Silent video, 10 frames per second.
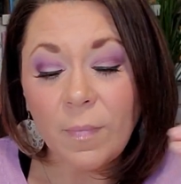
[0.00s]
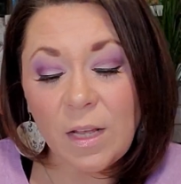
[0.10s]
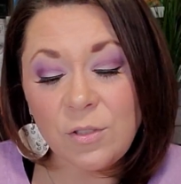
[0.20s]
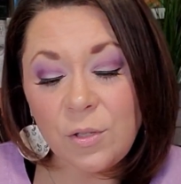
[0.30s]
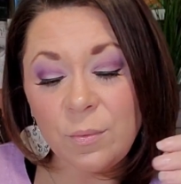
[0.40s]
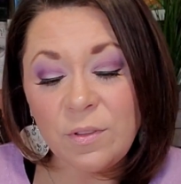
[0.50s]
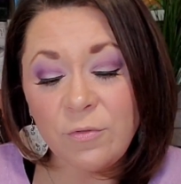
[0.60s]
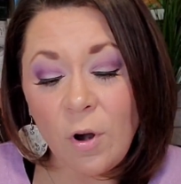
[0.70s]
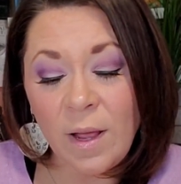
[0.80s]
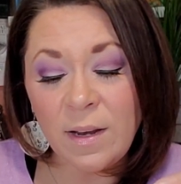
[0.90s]
And so with
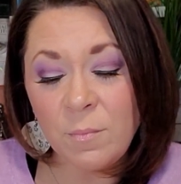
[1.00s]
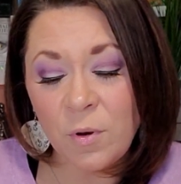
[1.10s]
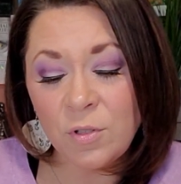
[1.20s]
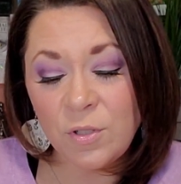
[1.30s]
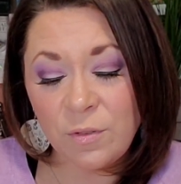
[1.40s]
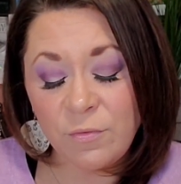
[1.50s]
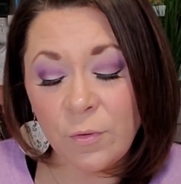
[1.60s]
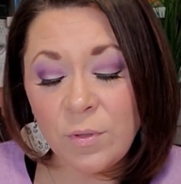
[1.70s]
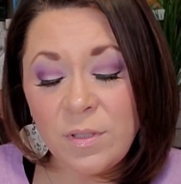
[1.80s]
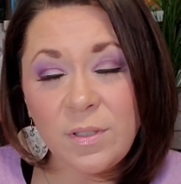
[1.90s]
Friday, March the
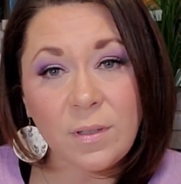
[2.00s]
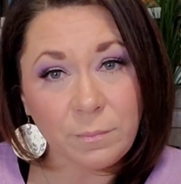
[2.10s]
1st,